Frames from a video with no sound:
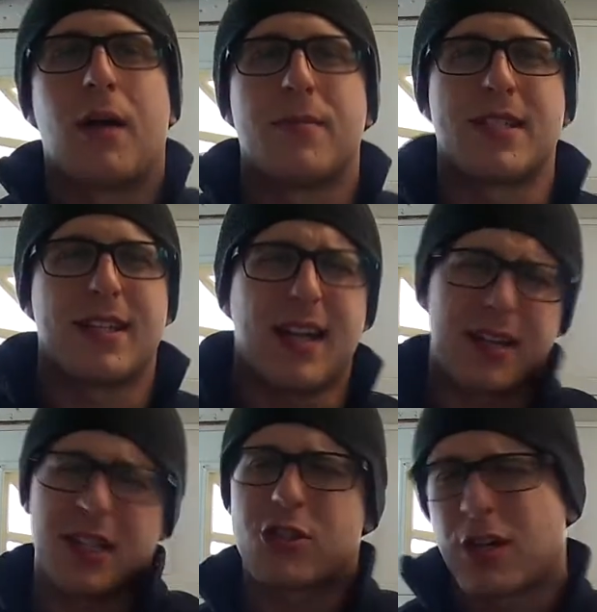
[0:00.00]
said
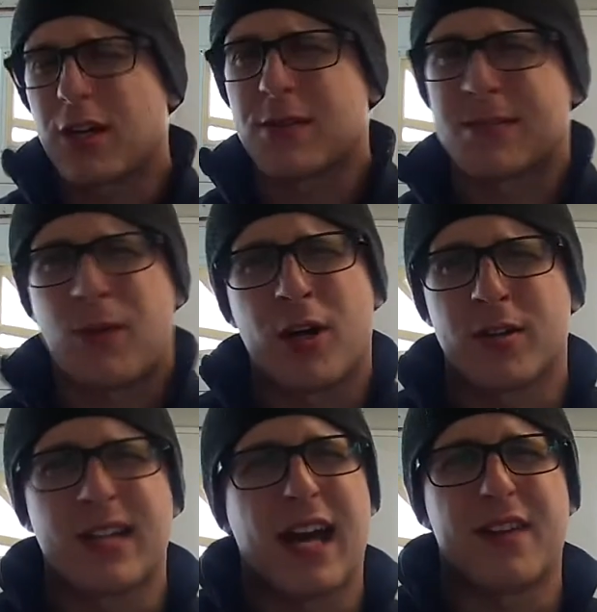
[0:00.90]
that the truck was
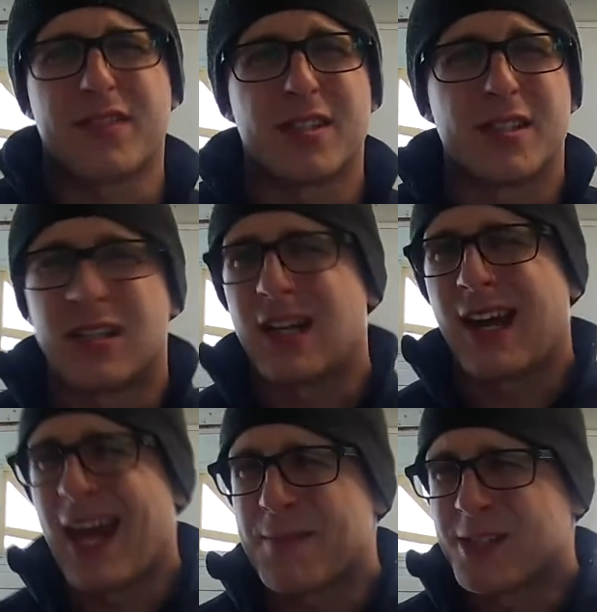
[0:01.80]
modeled after
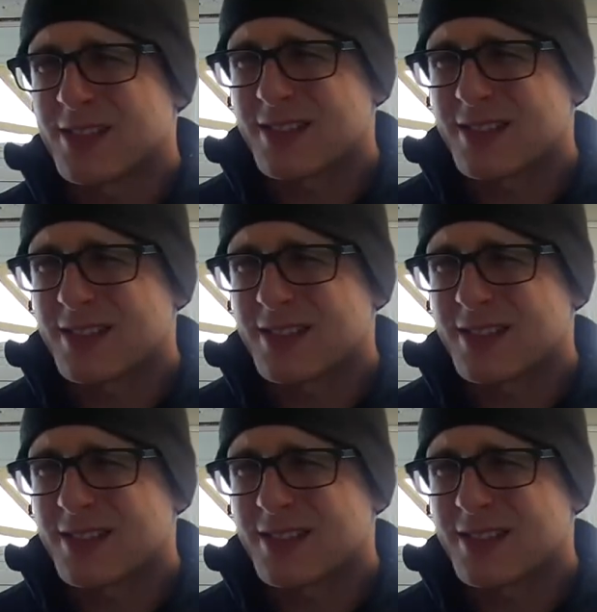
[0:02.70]
Hammers.